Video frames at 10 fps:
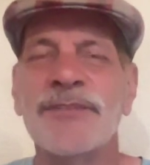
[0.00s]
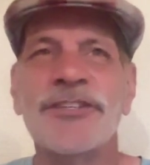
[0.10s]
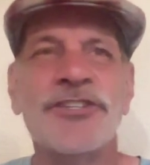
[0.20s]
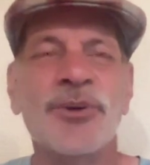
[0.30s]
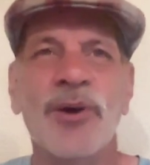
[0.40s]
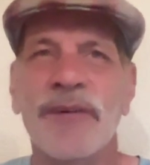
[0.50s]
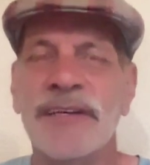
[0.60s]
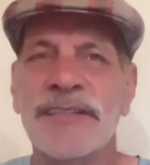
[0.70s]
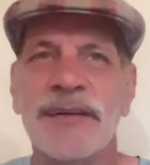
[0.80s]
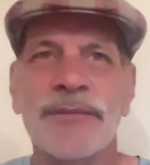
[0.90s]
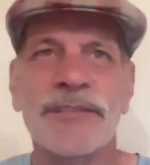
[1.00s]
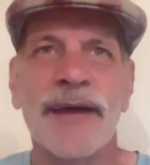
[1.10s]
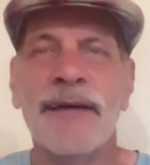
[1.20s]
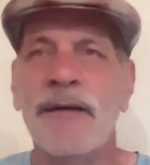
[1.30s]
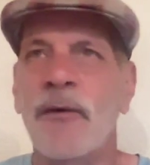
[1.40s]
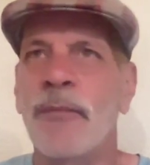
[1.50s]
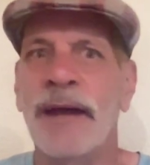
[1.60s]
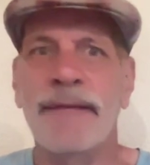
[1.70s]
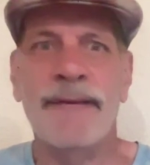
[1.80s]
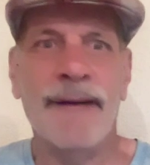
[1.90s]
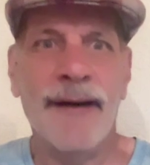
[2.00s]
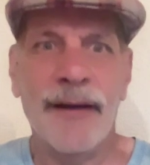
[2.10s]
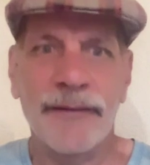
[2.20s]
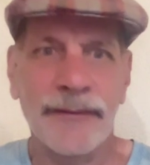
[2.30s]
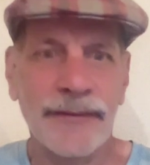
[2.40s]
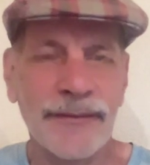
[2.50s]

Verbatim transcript: It was the two of us, and it was like, oh my God.